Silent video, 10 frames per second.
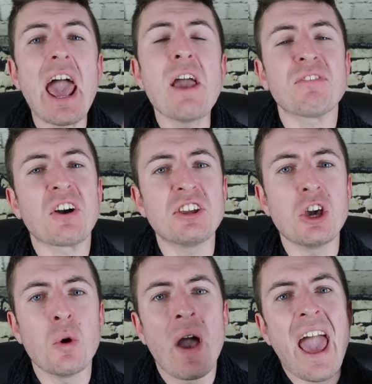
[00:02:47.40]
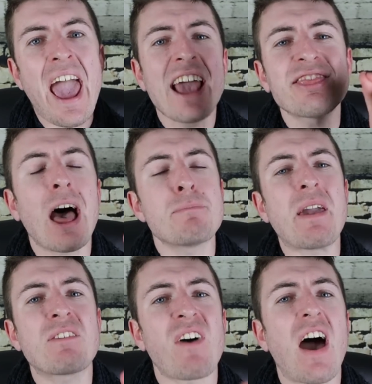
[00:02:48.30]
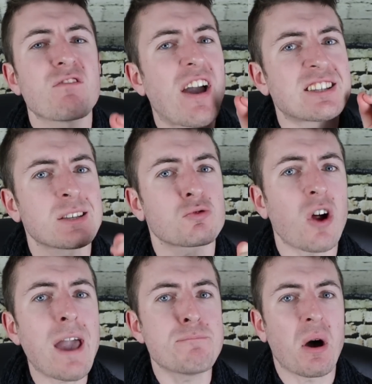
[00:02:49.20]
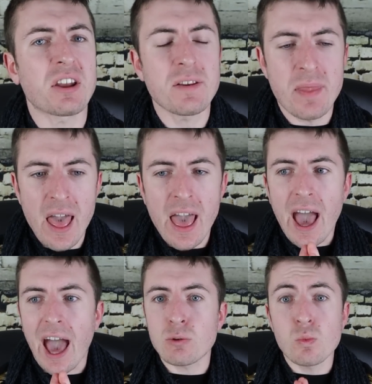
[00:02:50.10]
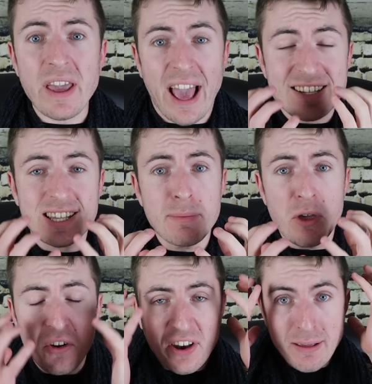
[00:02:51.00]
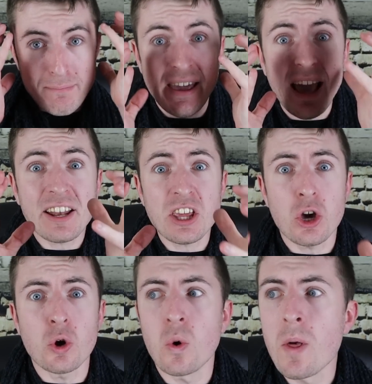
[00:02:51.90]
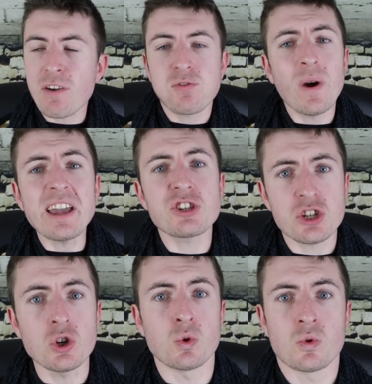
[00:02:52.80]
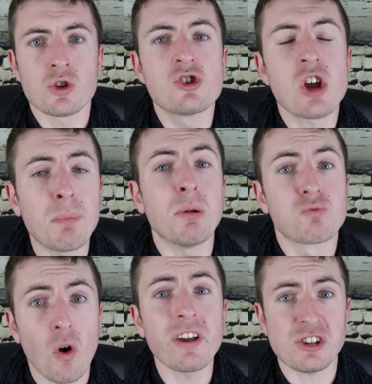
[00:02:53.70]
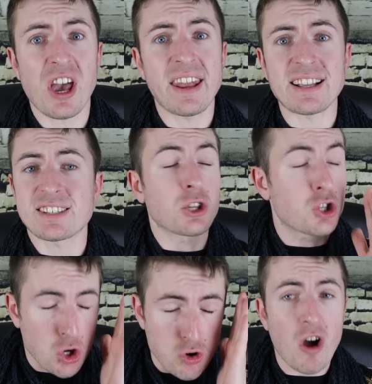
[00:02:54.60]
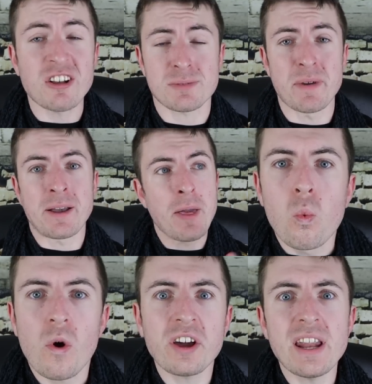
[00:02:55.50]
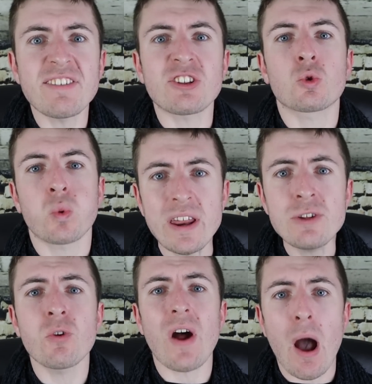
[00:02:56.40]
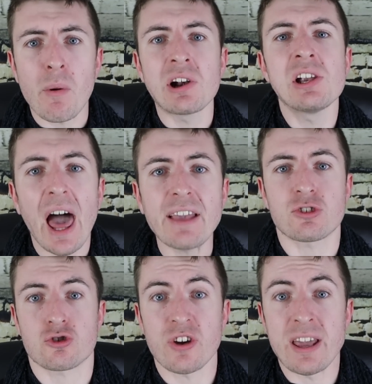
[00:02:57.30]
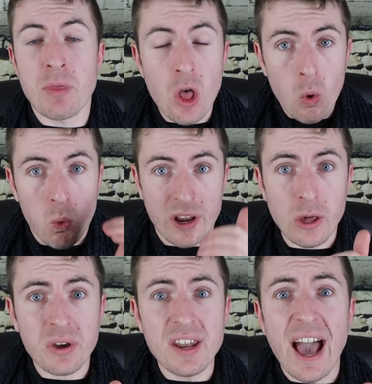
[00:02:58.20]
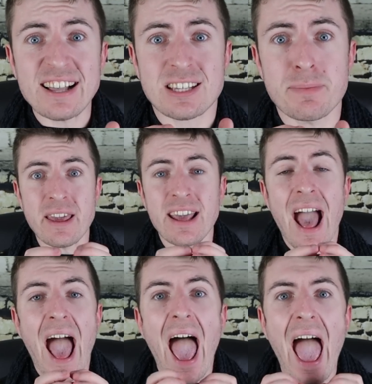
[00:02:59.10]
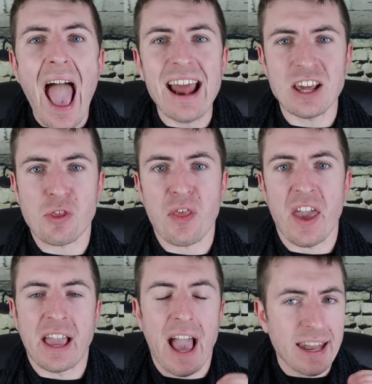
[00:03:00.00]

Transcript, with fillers: If you're new, hit that big fat red subscribe button. And we, as a community, me and you, if we do topple Rory Jennings, then trust me, we're going to have a 24-hour live stream where you can ask me anything.